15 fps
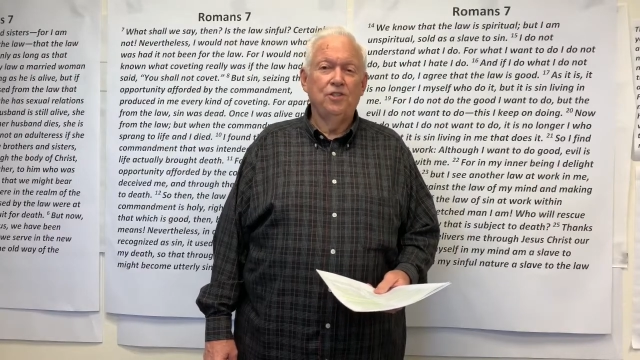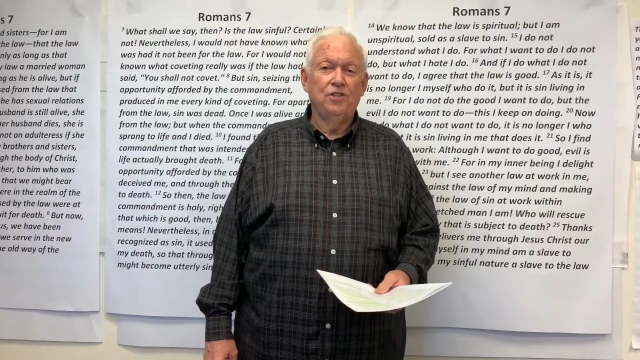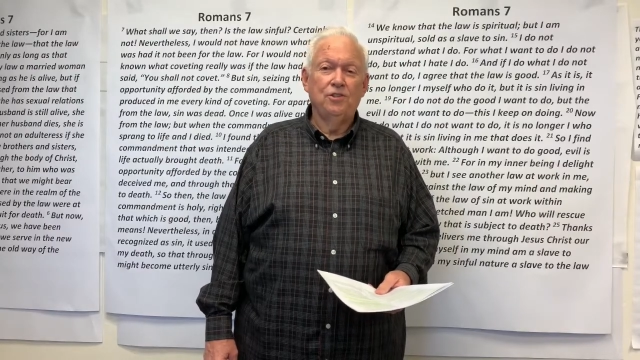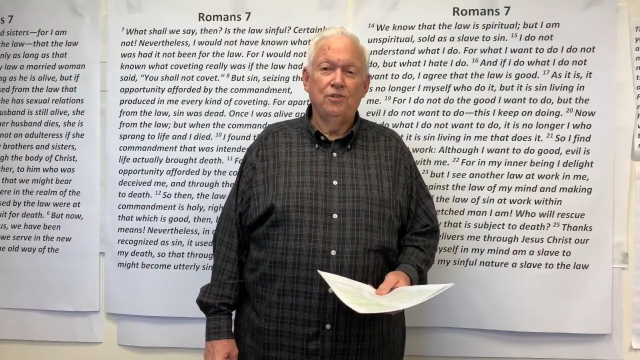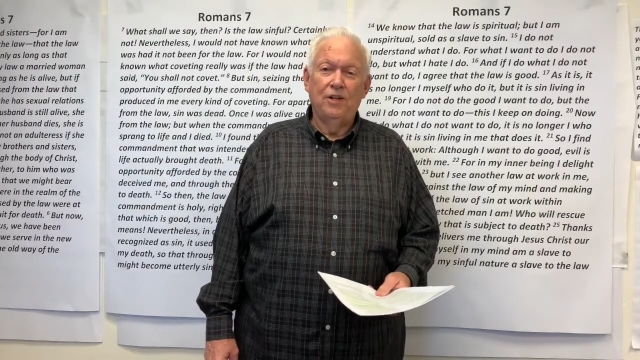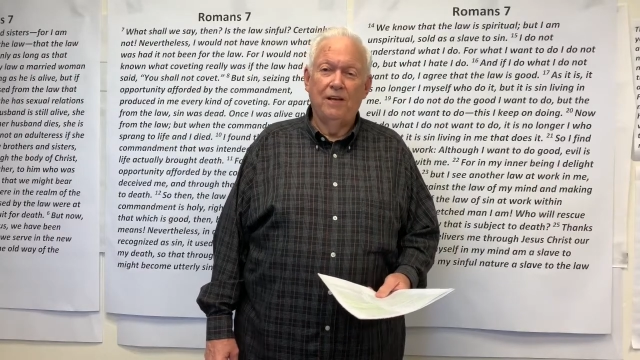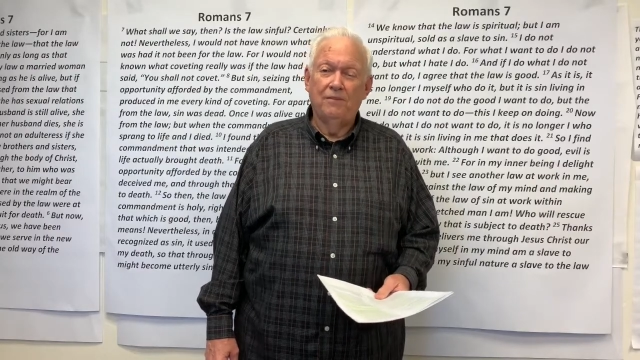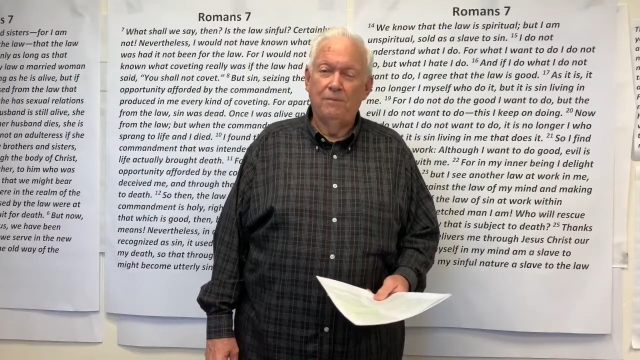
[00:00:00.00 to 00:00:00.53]
You'll
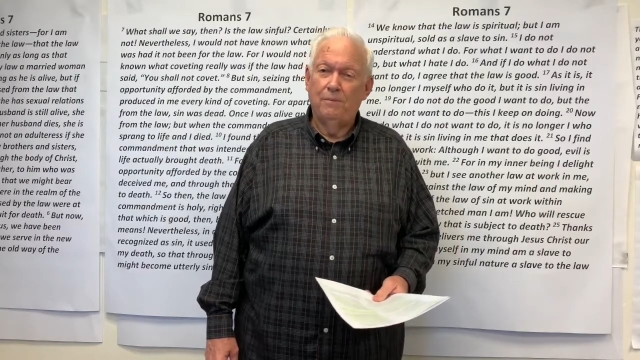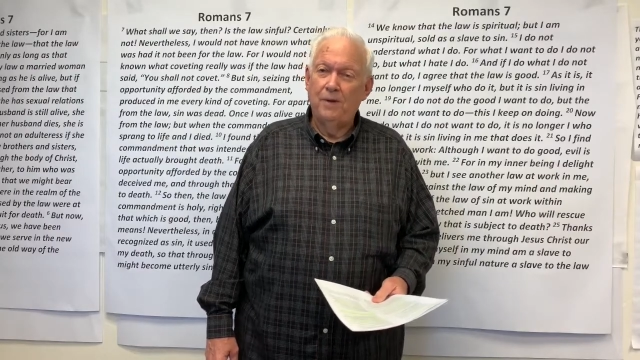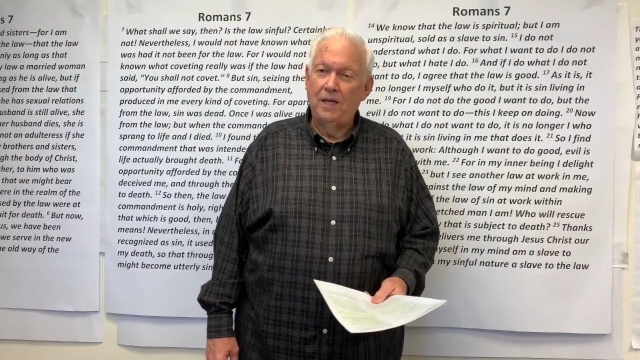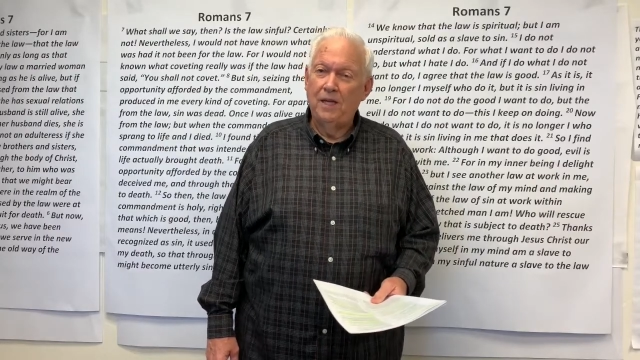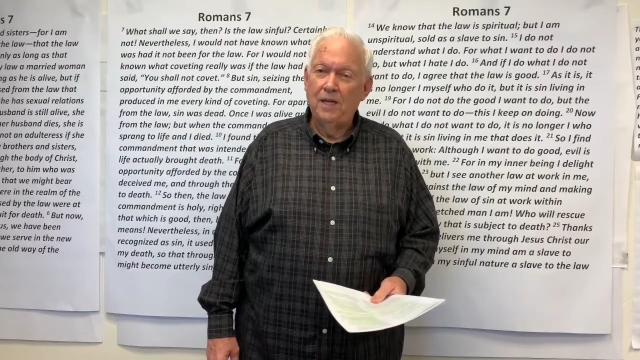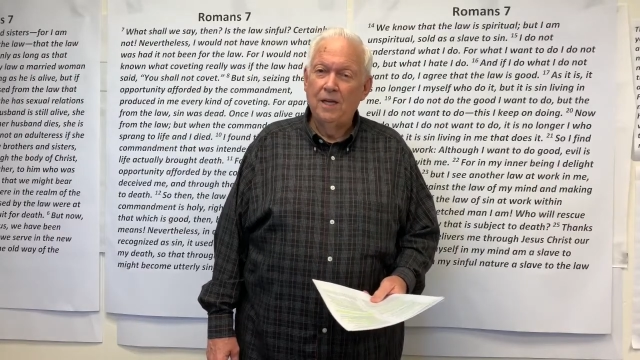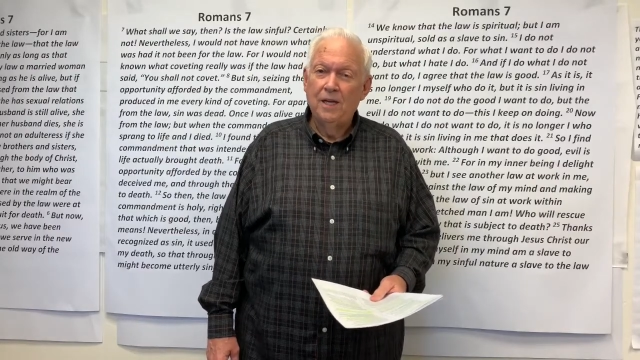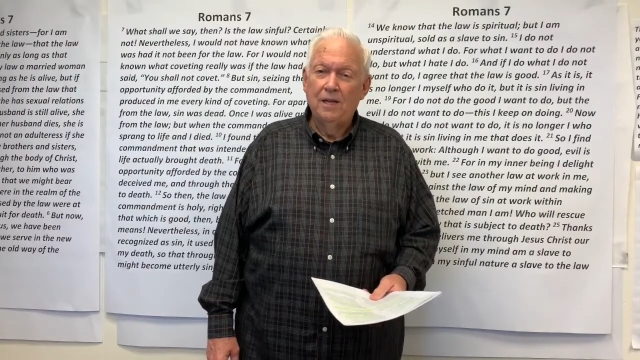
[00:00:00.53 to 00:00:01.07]
never
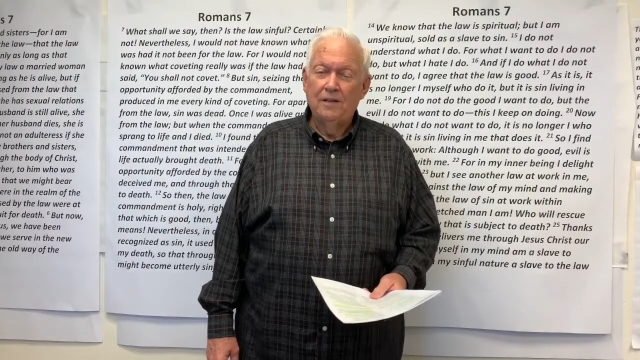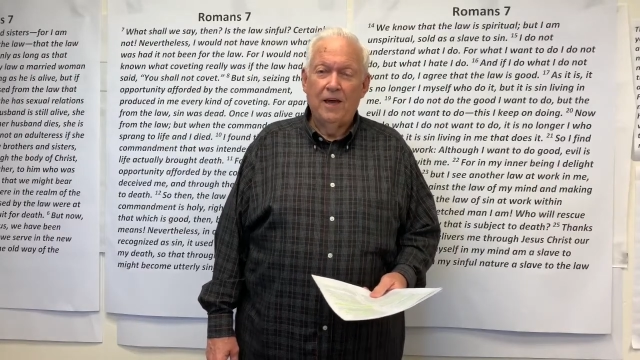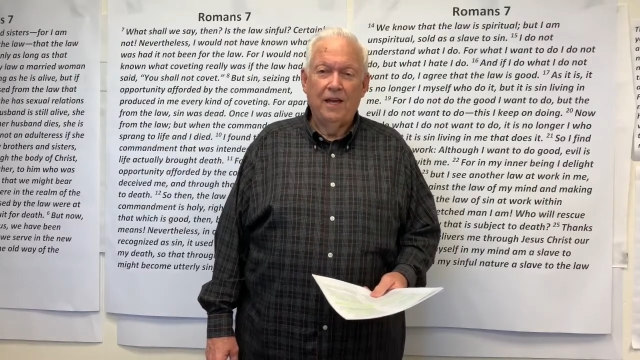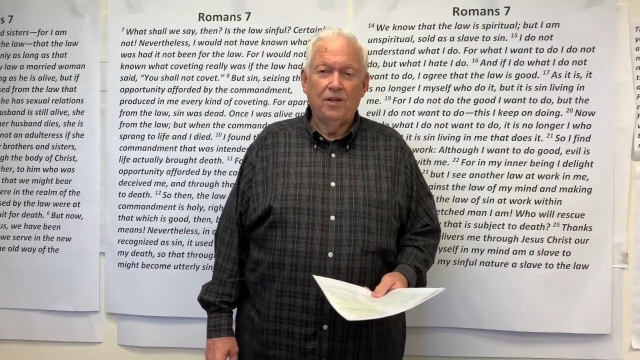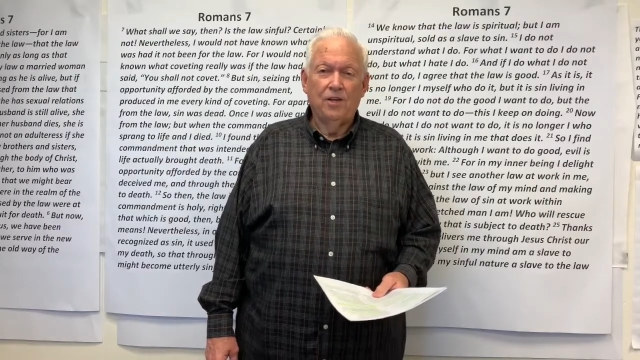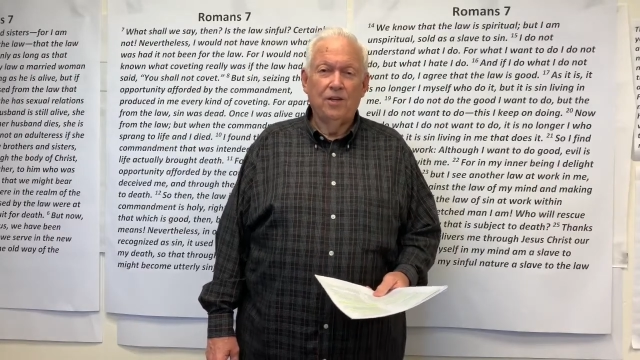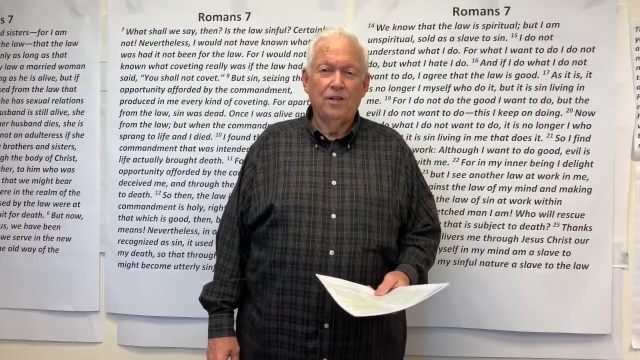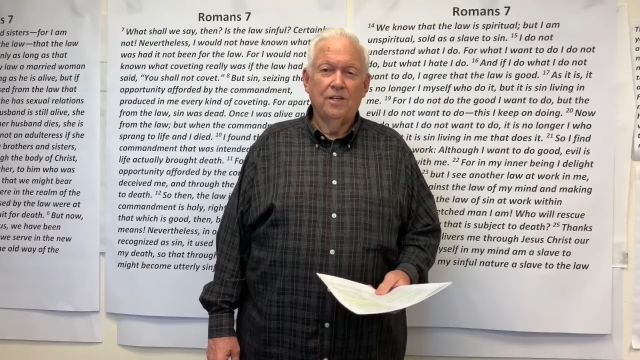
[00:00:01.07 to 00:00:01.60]
be that
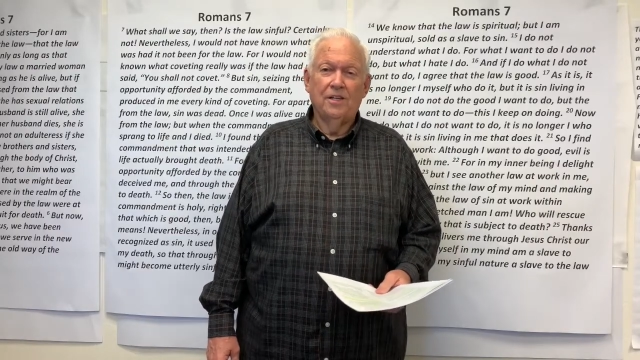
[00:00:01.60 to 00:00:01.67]
good.